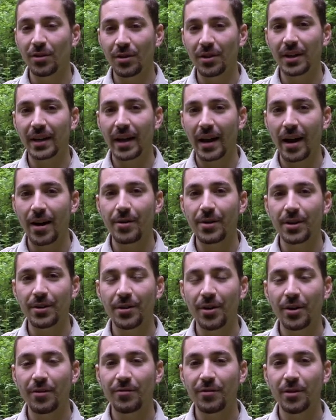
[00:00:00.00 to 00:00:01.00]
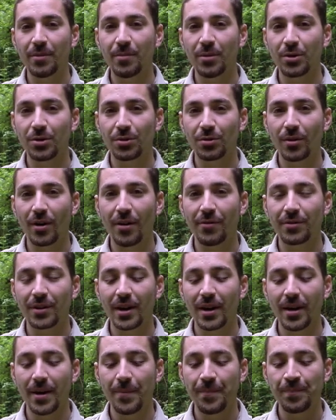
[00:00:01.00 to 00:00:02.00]
you're going to carry a knife in a bushcraft
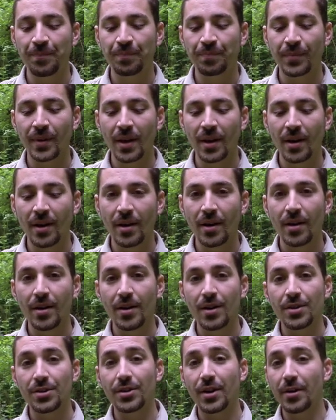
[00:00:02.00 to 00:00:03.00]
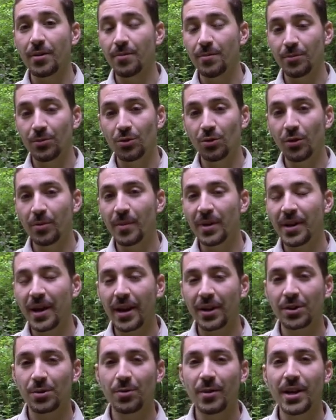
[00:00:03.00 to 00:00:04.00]
kit. So join me
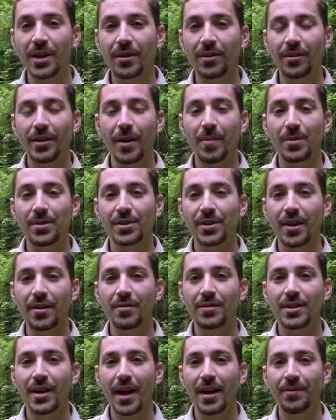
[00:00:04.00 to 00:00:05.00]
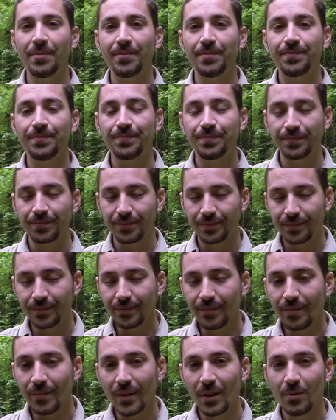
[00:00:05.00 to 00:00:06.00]
next week on episode 10,
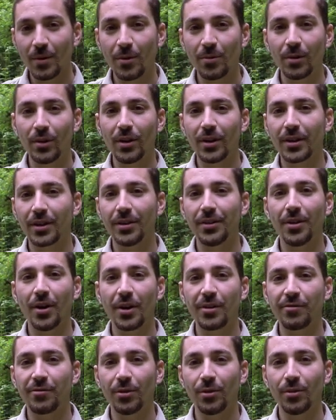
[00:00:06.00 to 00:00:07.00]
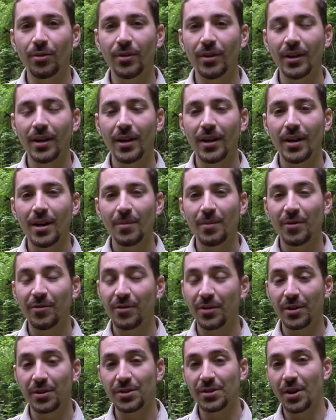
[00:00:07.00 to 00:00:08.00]
where we'll look at knife lore. But
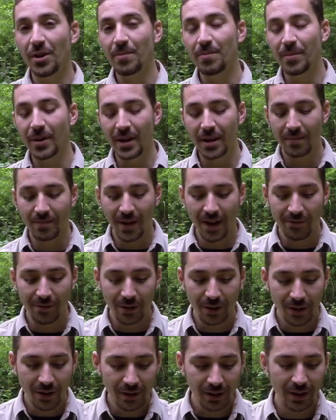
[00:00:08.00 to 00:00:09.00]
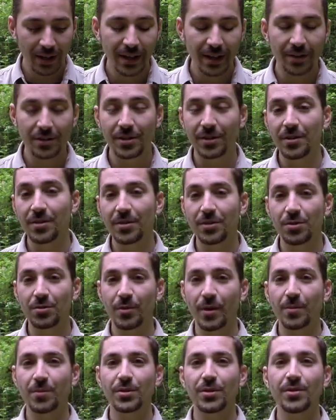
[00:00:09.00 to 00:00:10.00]
for the time being, have a look at the links in the
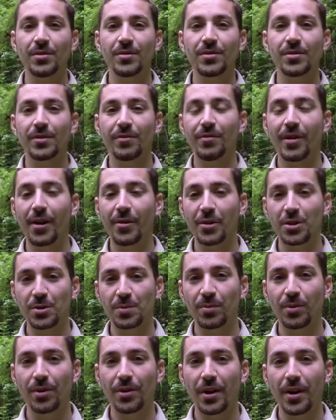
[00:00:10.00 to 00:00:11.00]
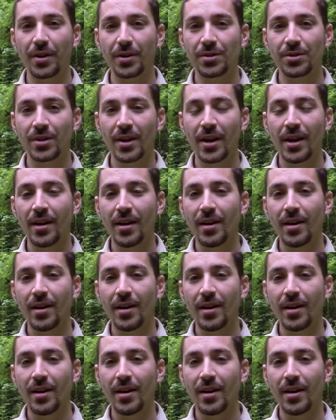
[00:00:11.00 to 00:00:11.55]
description to various products